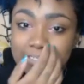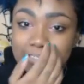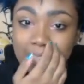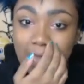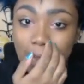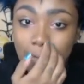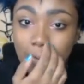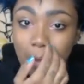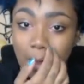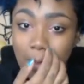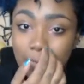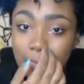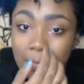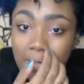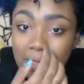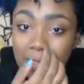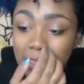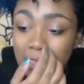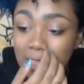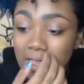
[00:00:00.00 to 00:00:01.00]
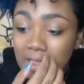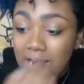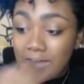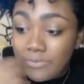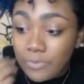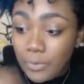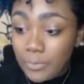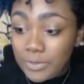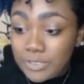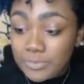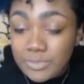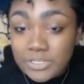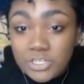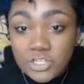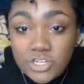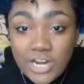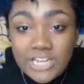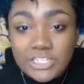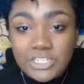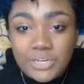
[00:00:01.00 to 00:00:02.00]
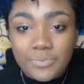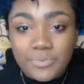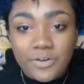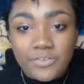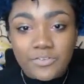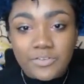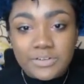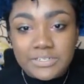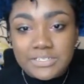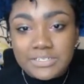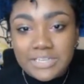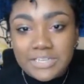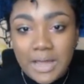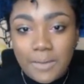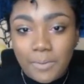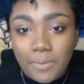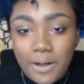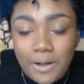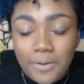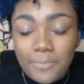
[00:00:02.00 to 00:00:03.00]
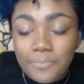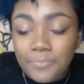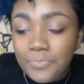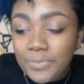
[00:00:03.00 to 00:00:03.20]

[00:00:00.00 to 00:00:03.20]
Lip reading: Capcom, and I've always been trash at Marvel vs. Capcom.